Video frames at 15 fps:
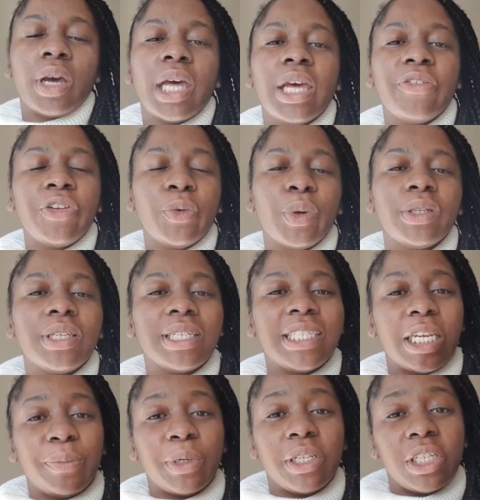If you want to
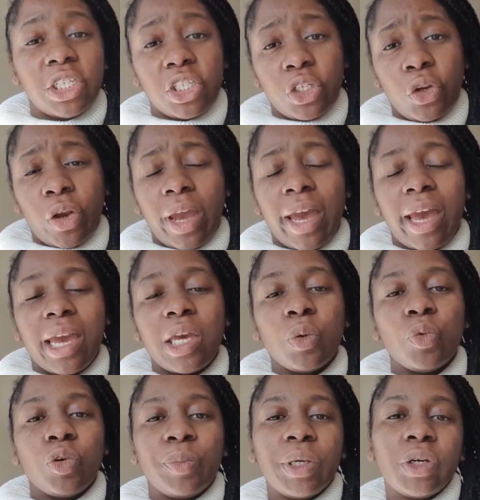deep condition your hair, it
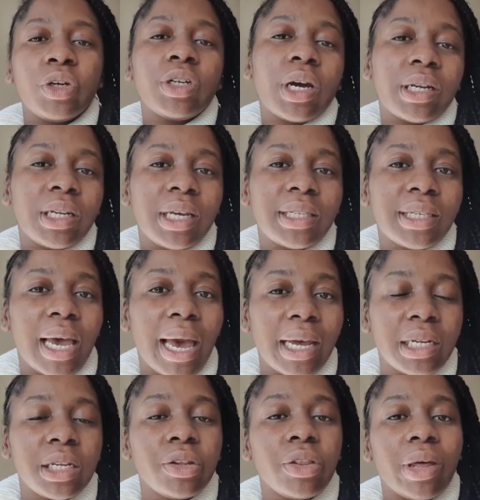would be a good idea to add